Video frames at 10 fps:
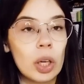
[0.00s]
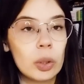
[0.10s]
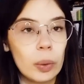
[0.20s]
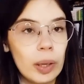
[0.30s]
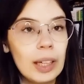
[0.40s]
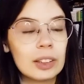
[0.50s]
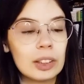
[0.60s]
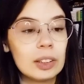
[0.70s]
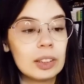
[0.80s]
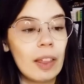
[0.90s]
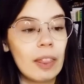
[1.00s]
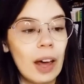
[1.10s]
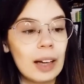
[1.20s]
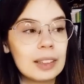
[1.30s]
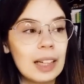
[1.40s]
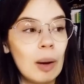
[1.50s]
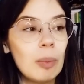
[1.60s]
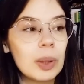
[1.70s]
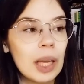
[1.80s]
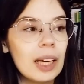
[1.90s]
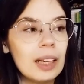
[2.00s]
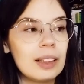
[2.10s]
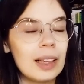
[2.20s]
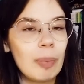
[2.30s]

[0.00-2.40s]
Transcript: creators that complain that